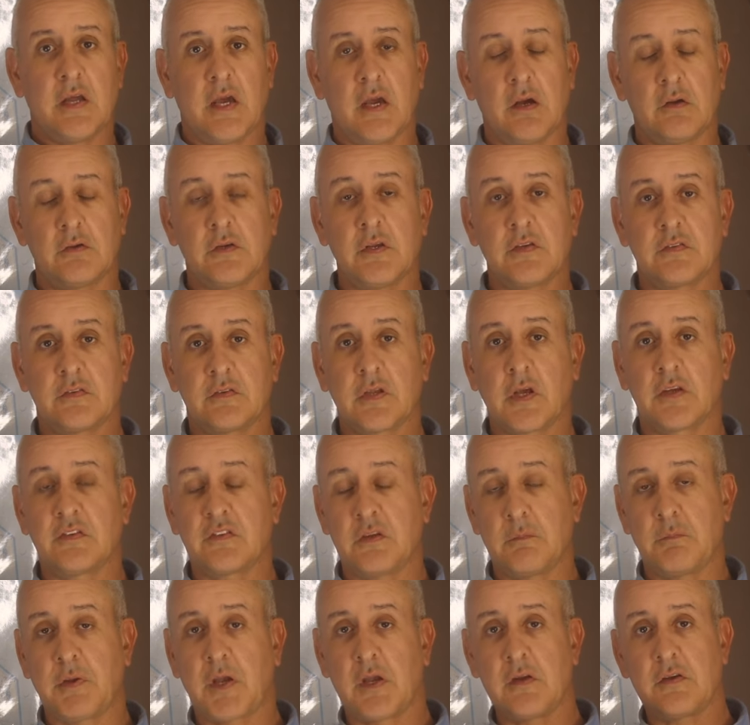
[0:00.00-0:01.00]
Now this does
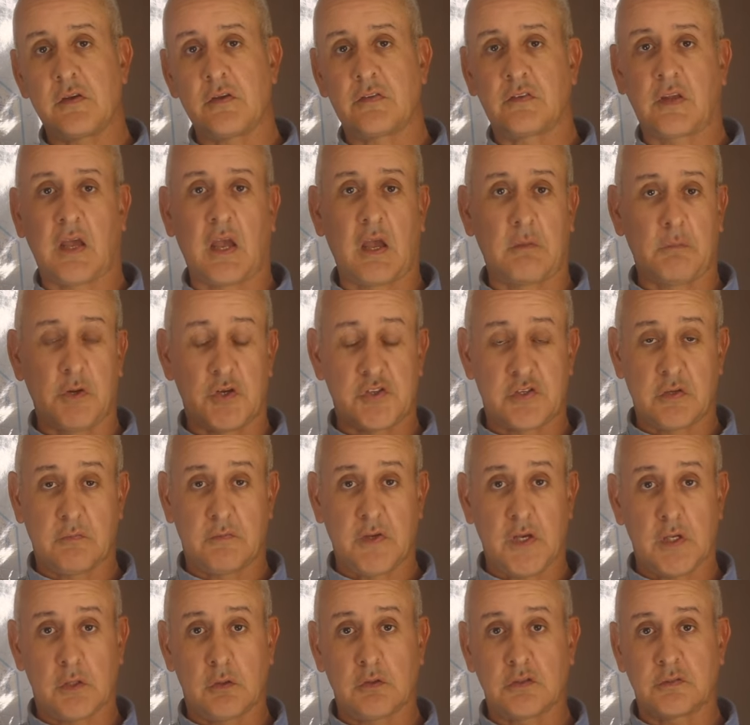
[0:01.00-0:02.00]
depend as to how much the
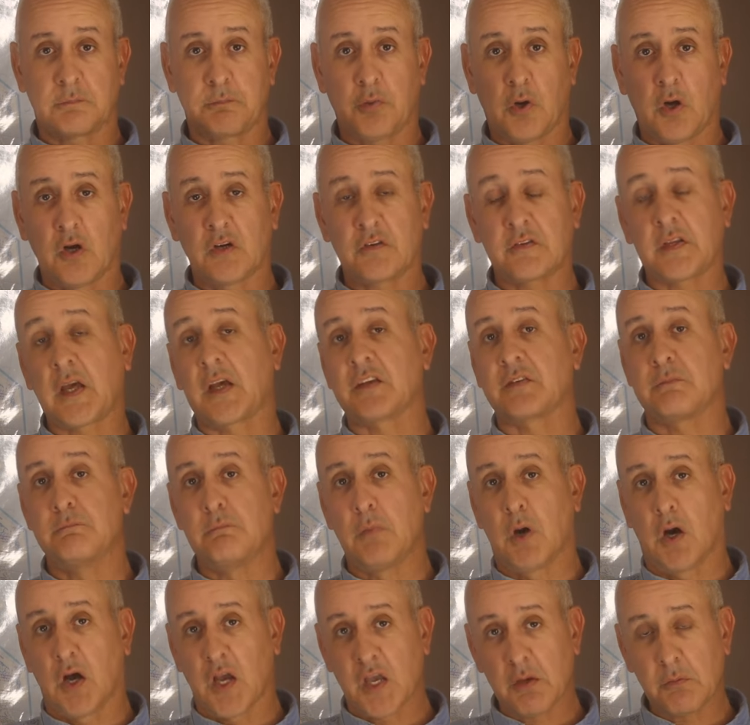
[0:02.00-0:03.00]
vehicle is bogged, that's
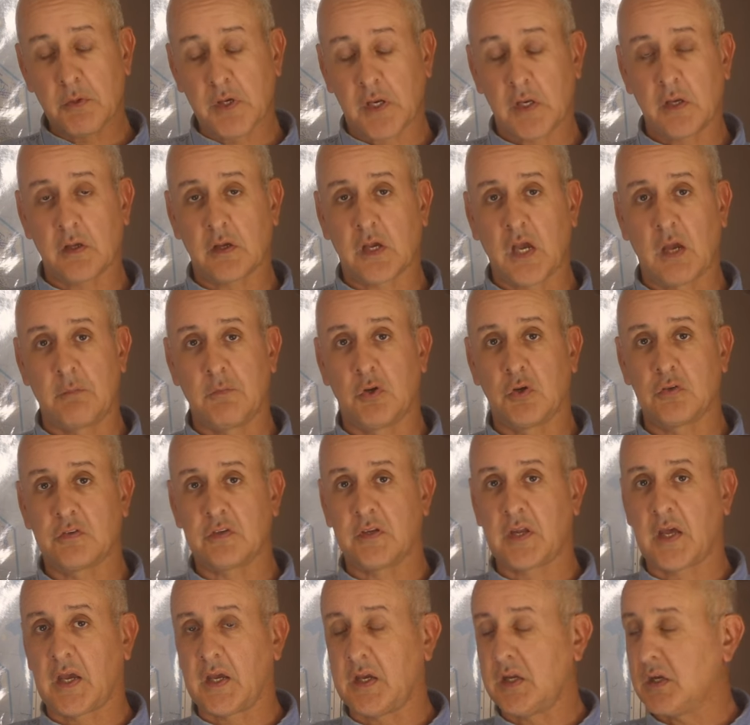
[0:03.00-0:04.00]
mire, we're going to come on
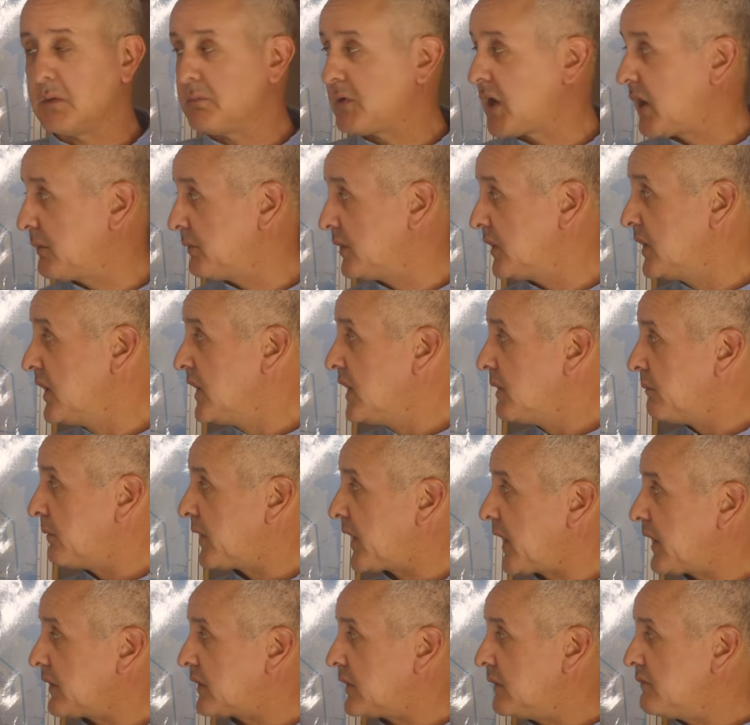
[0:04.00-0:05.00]
to that in a moment,
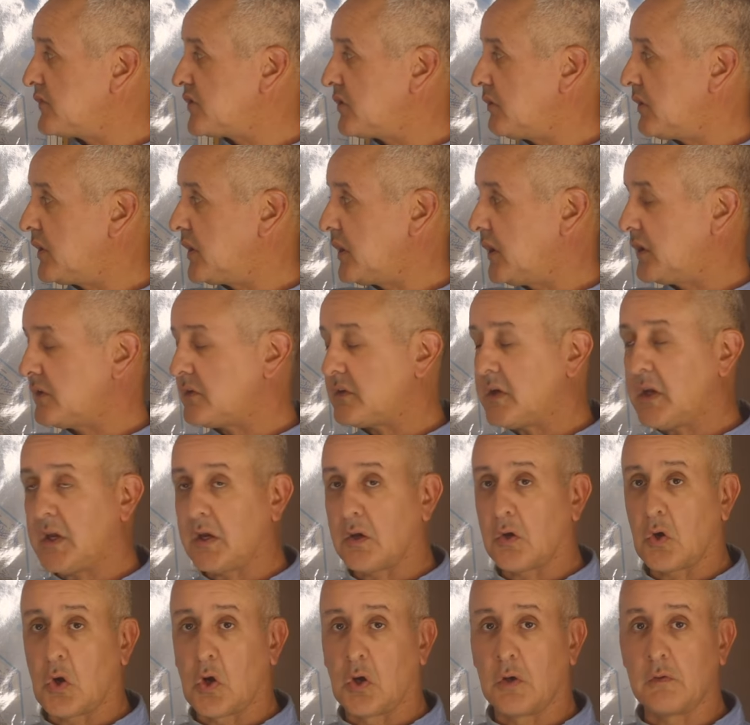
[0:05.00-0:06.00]
but that gives you an
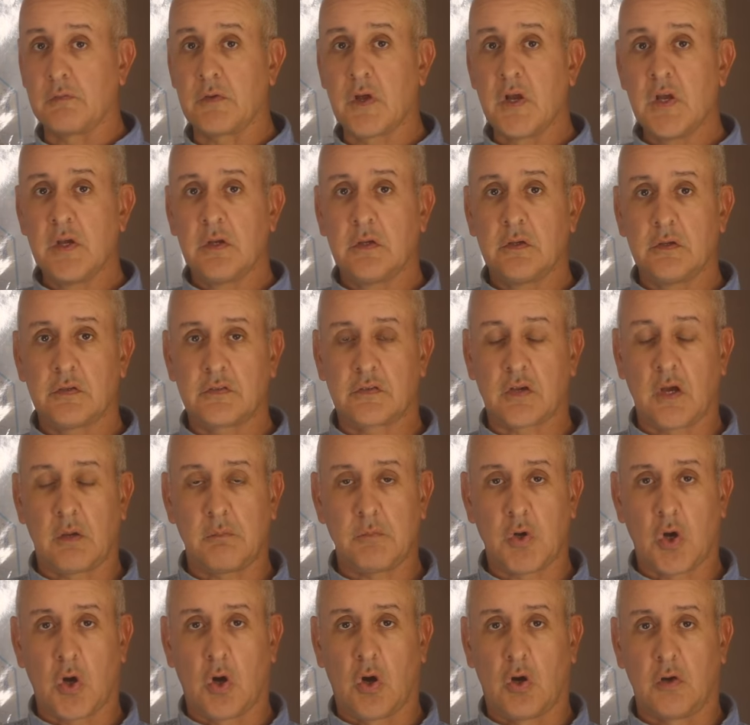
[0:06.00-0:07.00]
idea of
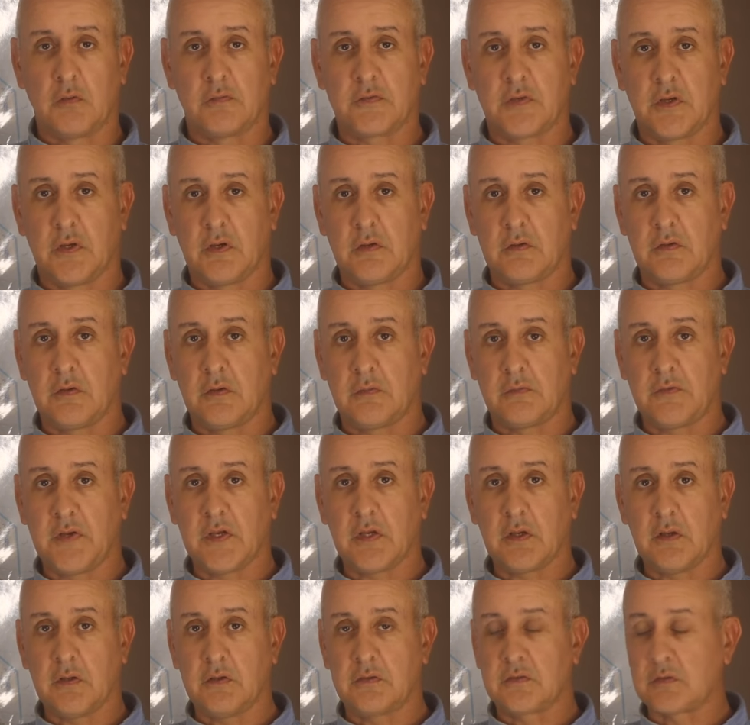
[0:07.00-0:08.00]
some of the
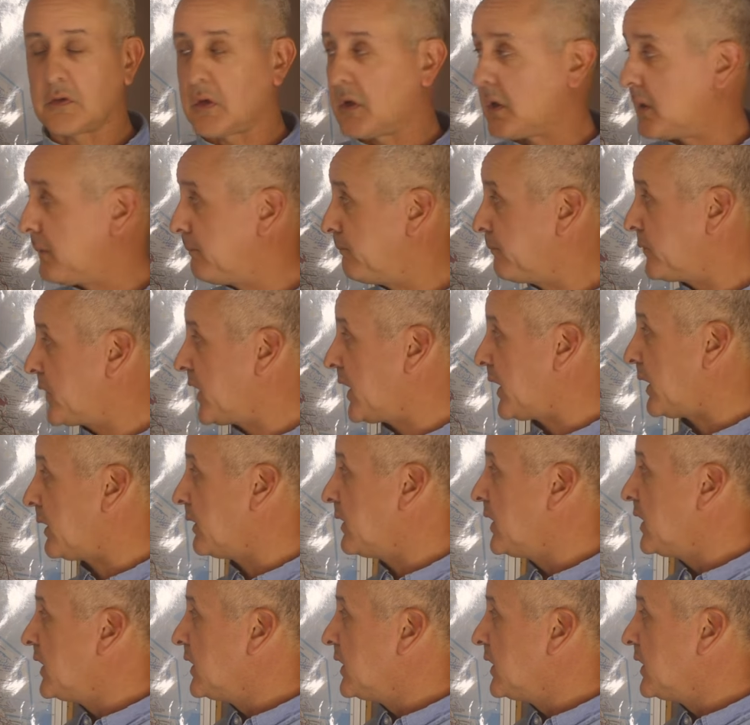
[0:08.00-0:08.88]
figures there.